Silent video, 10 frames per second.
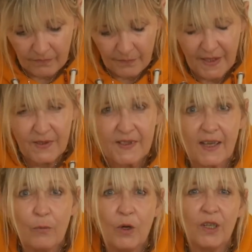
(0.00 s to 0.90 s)
because
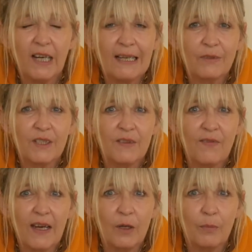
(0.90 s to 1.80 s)
they weren't allowed to
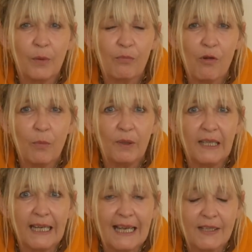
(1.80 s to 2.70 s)
develop
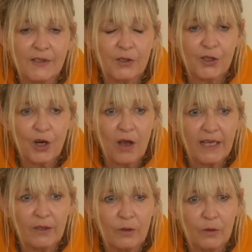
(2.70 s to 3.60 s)
properly as a
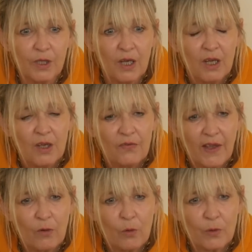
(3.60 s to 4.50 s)
child,
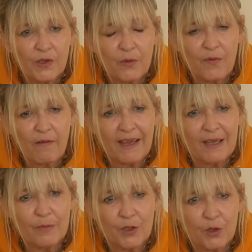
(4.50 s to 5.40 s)
they are also very
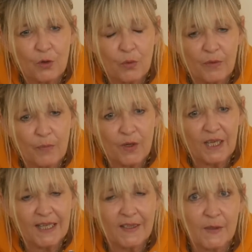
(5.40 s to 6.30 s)
immature with
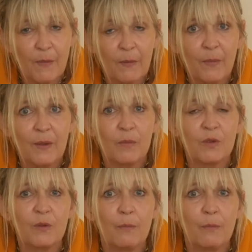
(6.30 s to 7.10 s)
money and expect people to